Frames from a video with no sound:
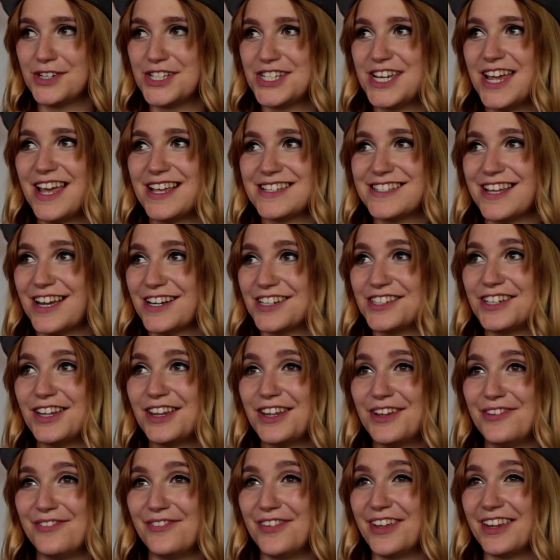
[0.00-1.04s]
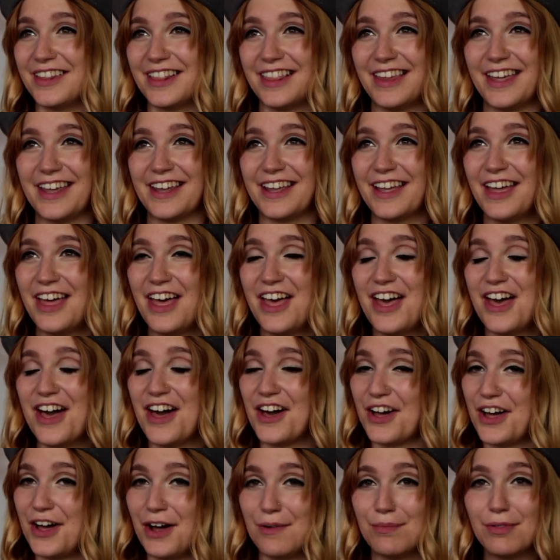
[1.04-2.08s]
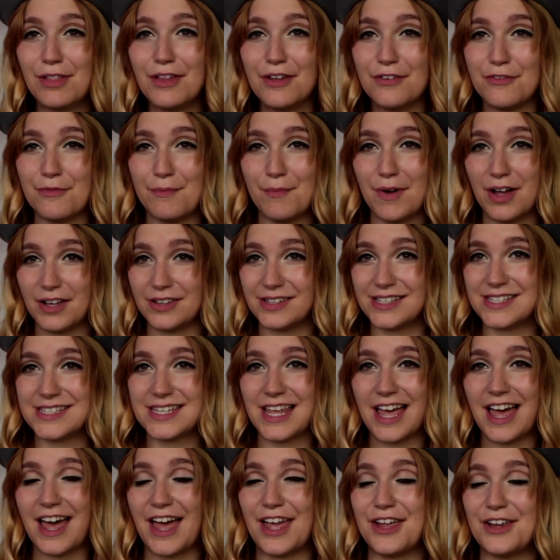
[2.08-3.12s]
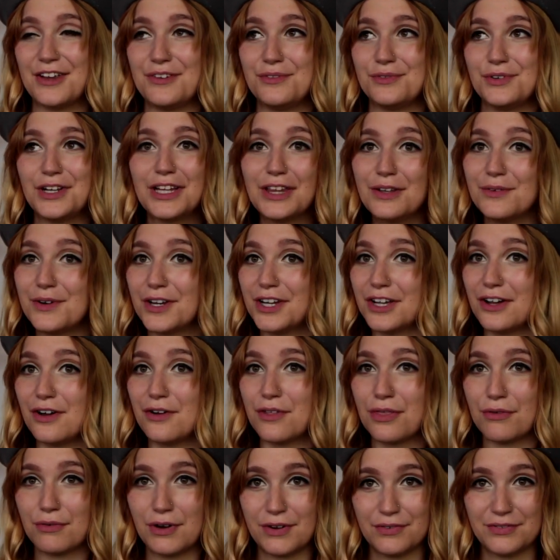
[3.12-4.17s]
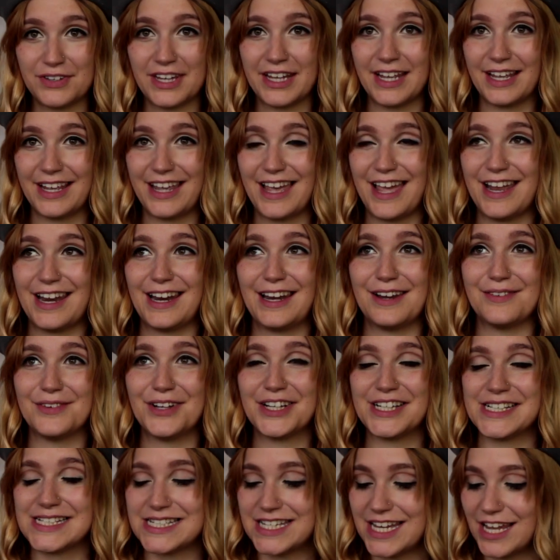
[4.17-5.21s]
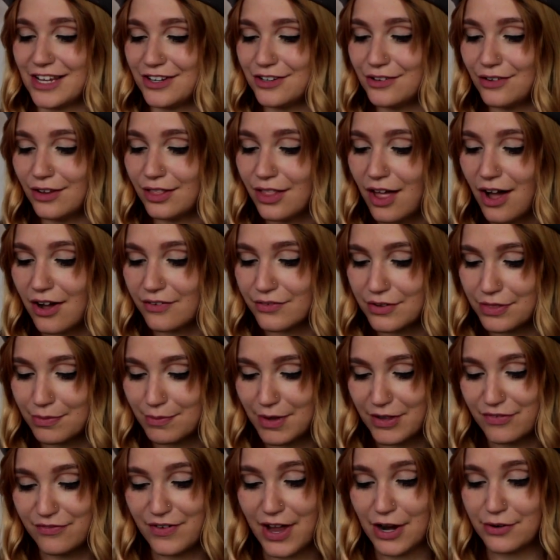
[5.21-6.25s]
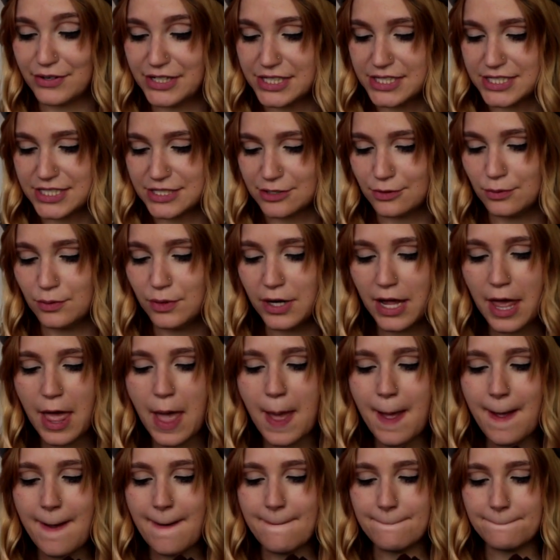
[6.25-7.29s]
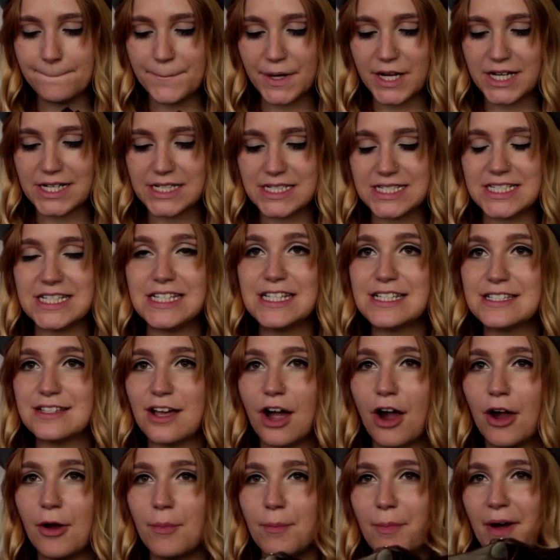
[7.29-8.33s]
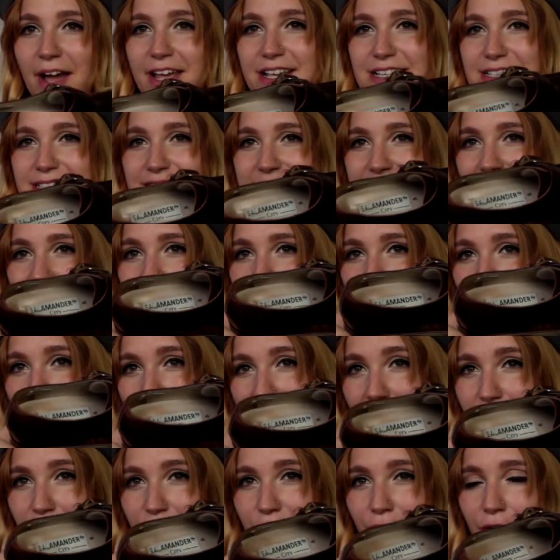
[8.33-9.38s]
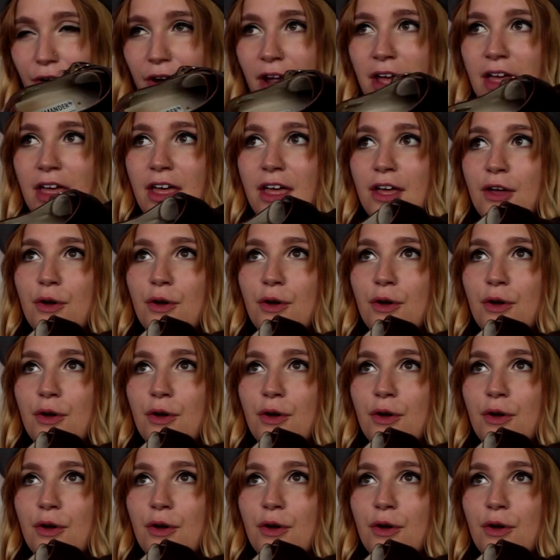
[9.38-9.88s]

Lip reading: which has actually been like a couple of months. I really wanna go thrifting again, and I'm gonna take you along with me very soon. But these are by Salamander,